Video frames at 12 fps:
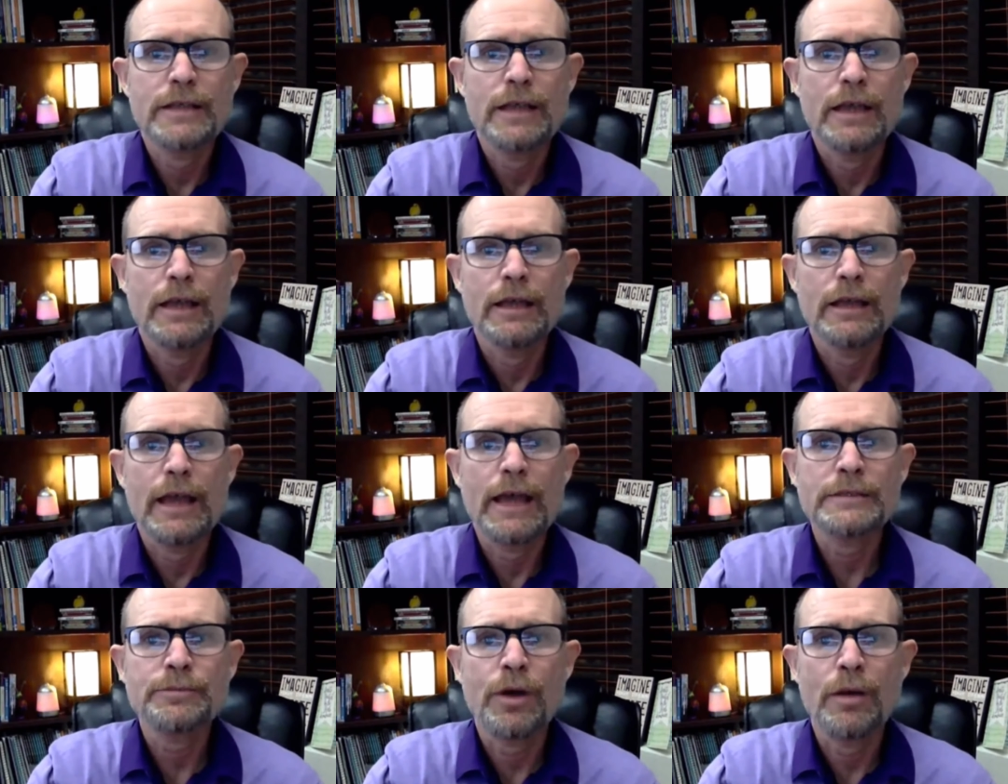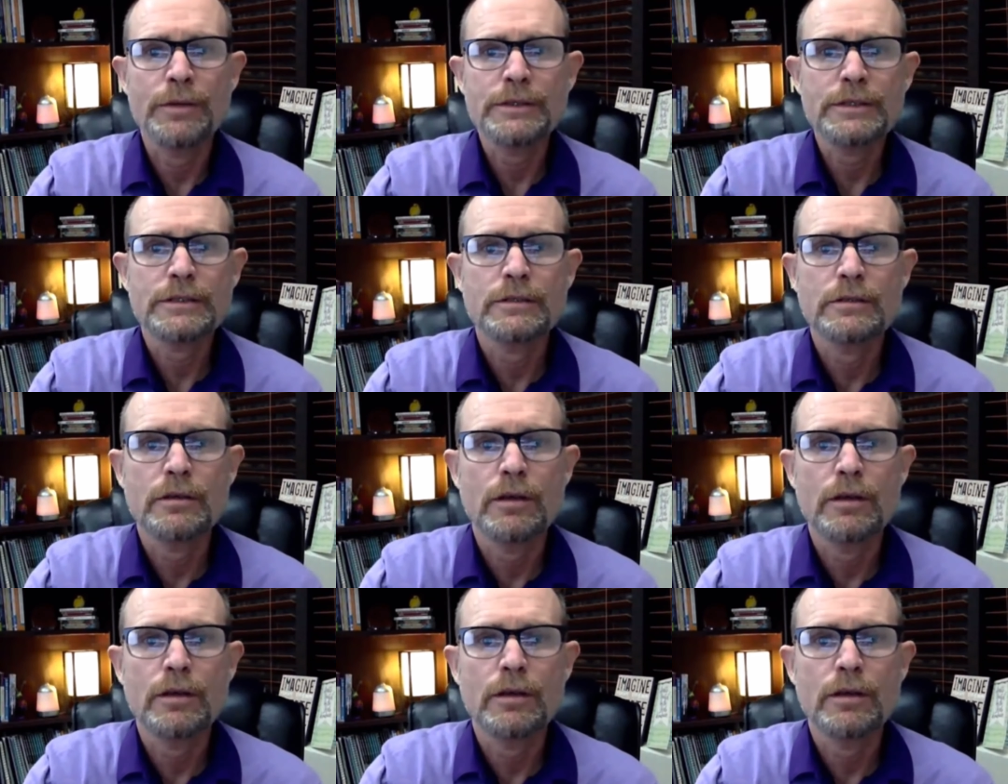and as promised,